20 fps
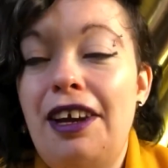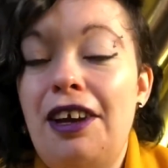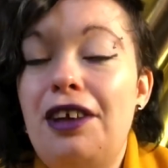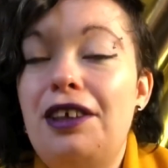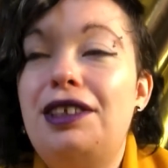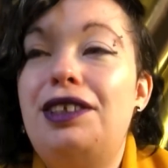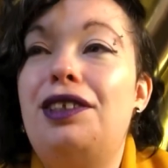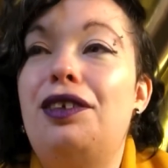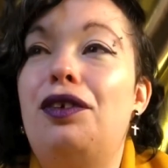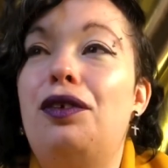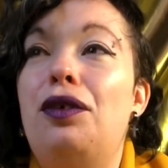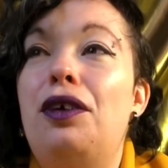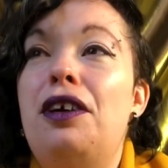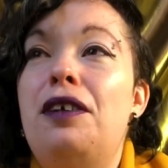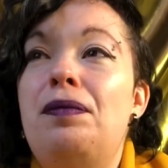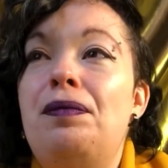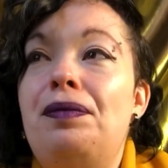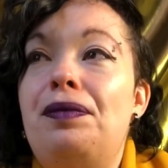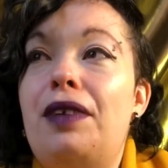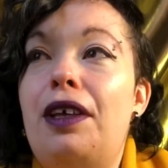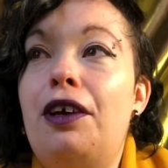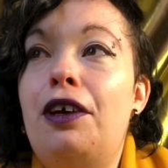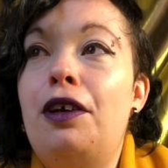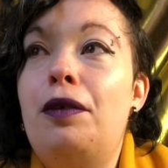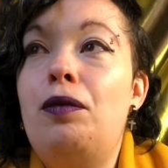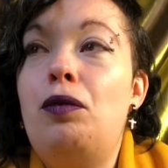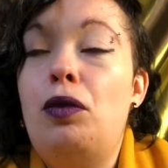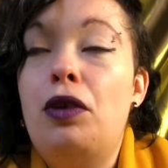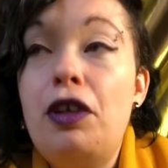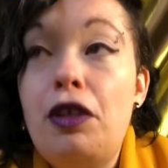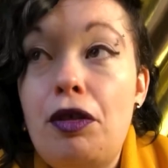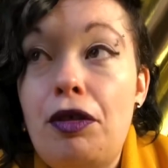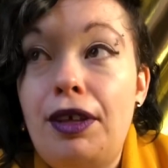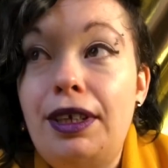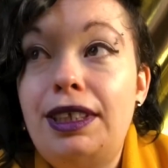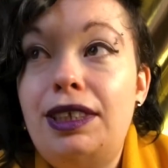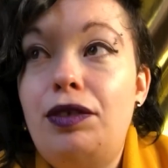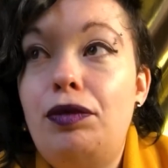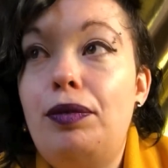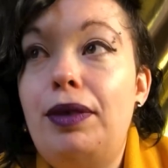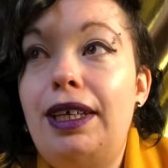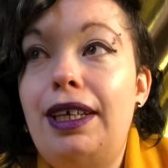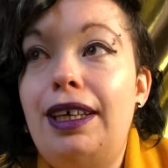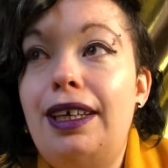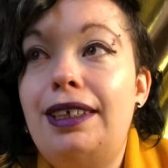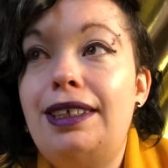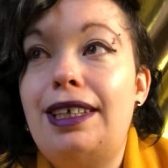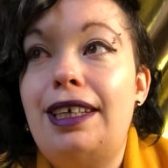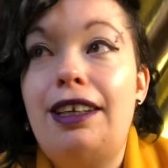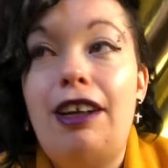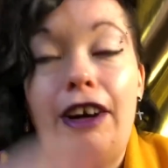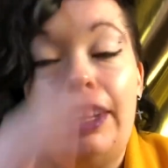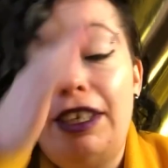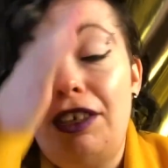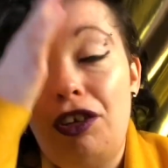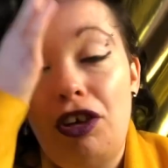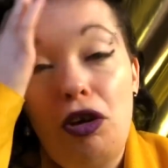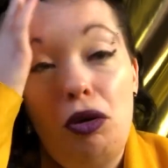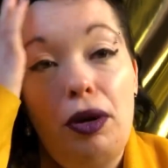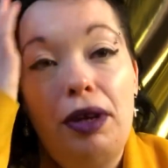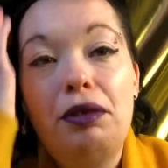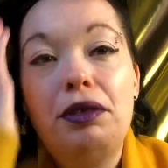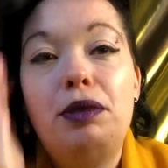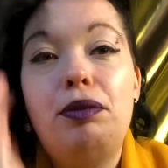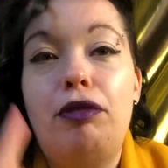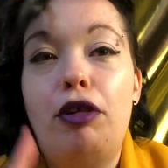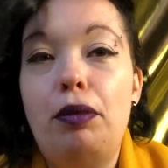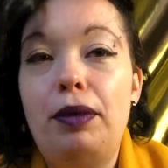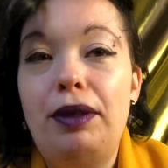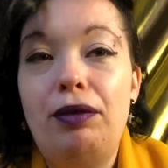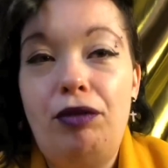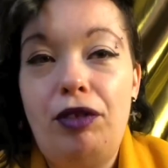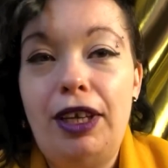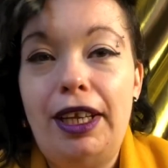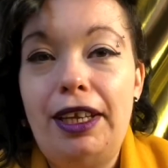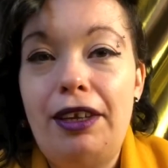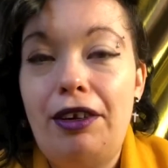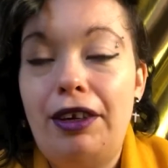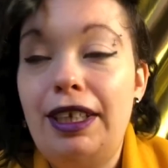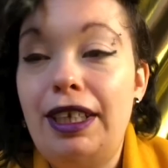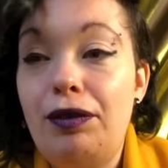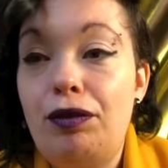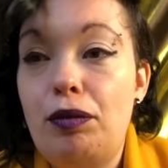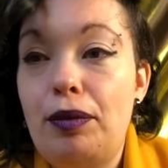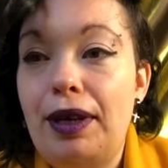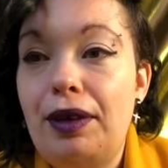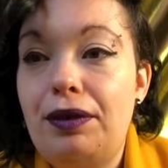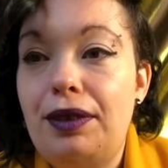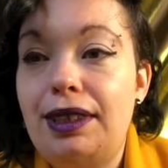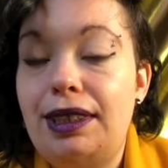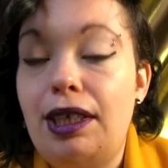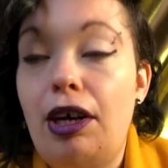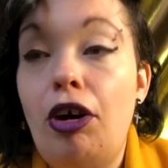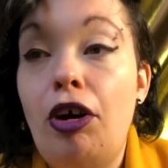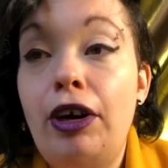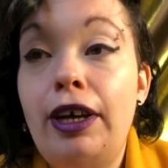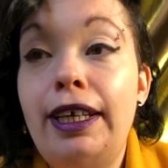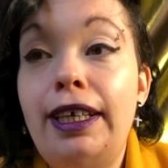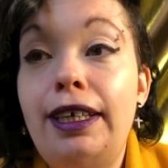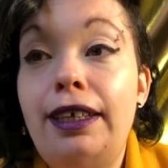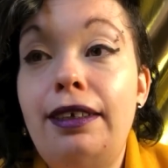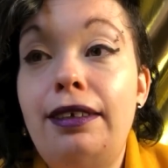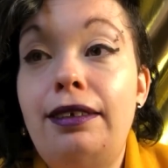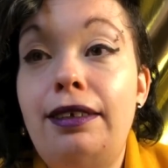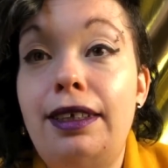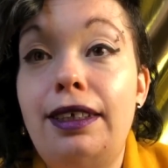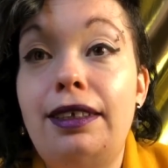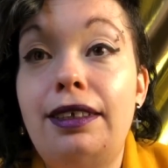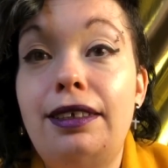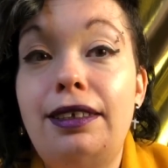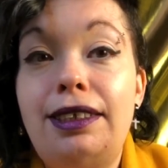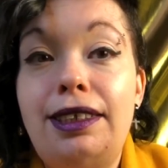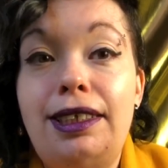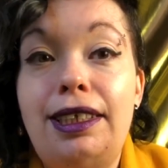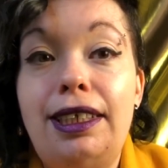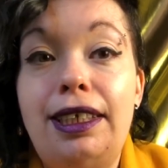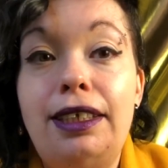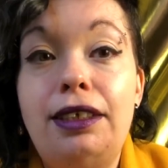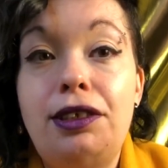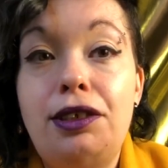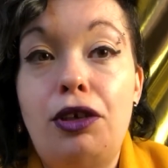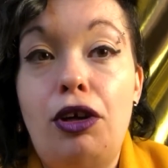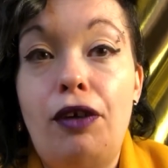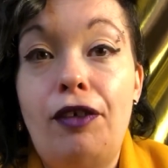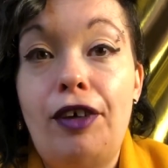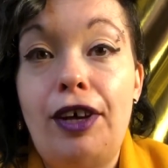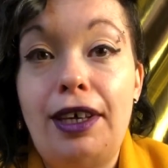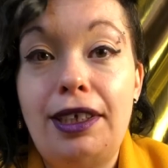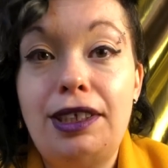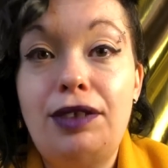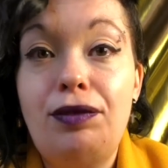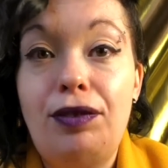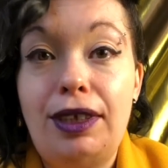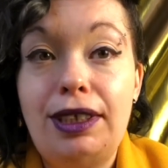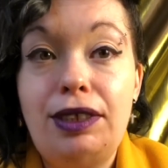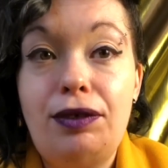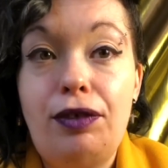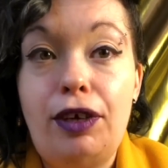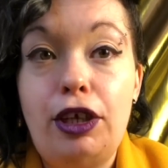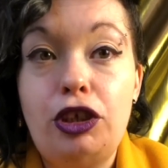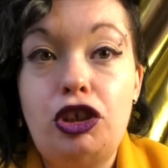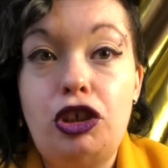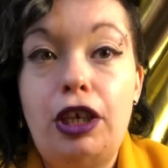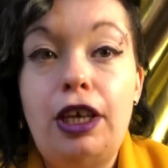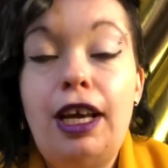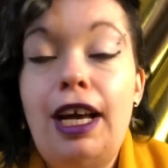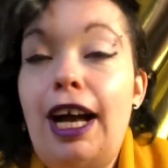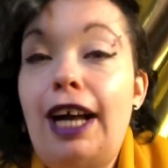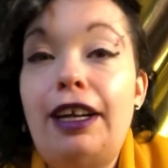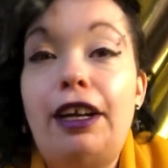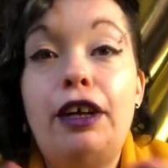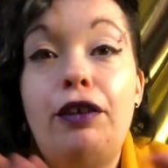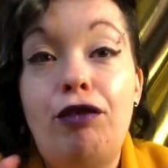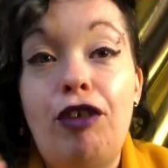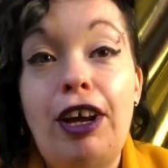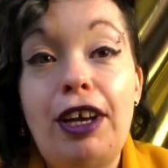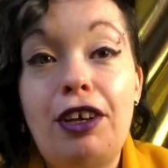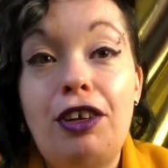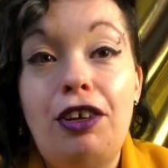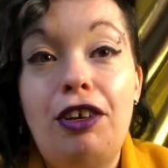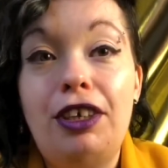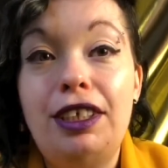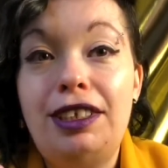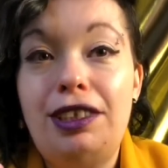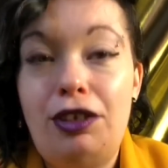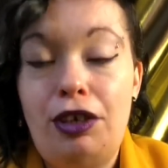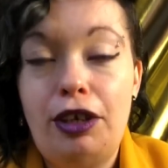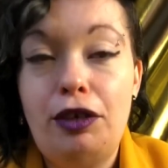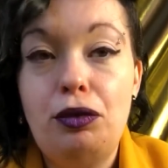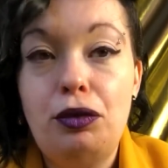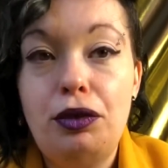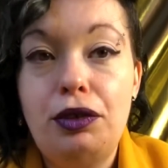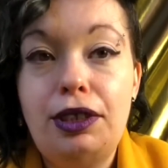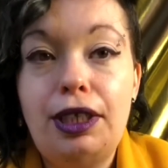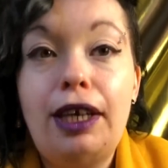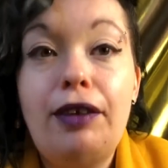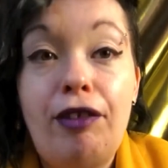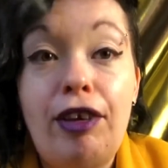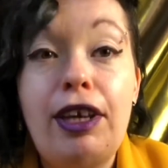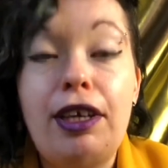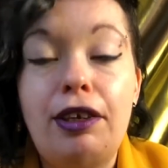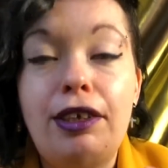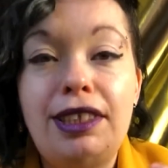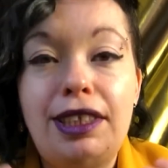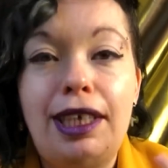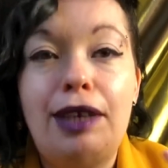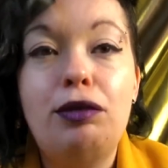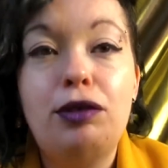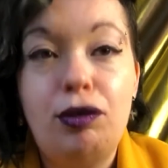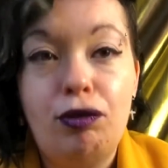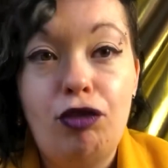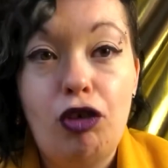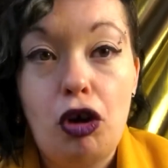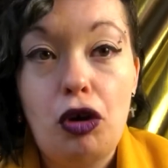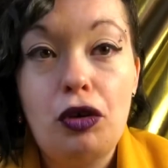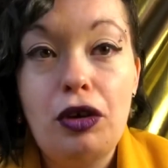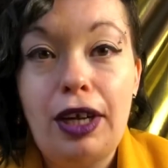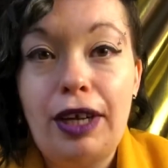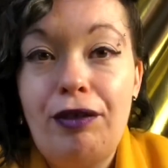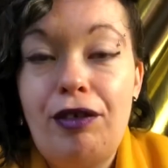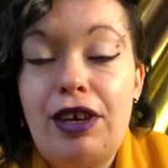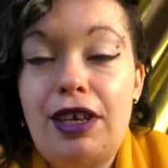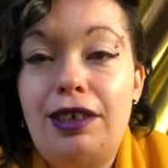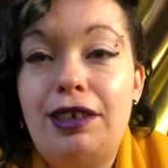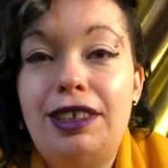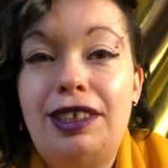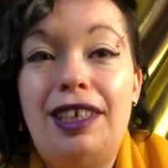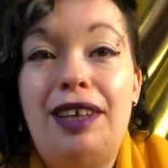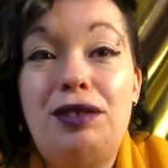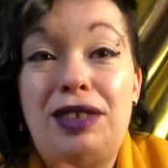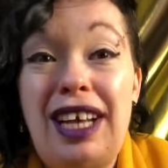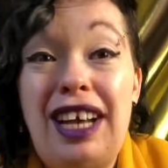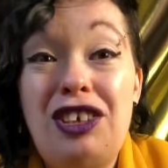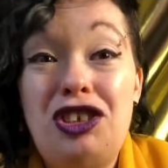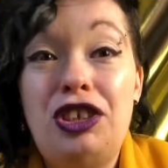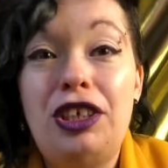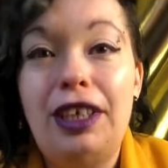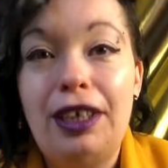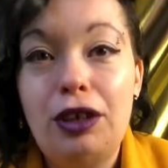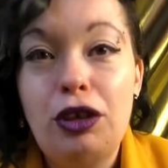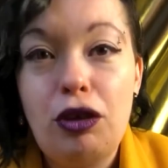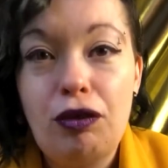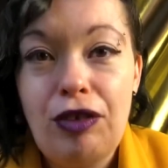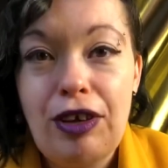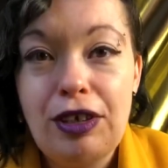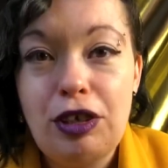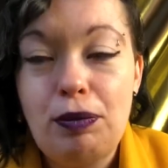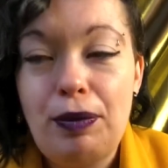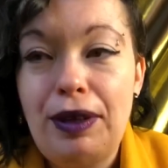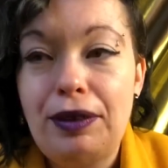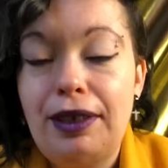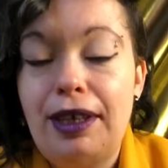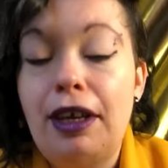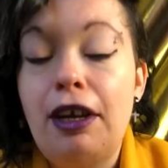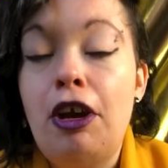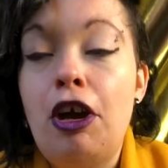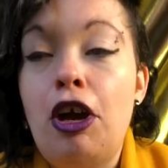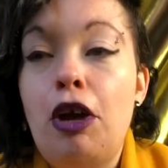So one of the things for me is, and I know I was probably really naive about this, I didn't see Zara as fast fashion, and I recognised that I was wrong. I recognised that I was actually incorrect about that.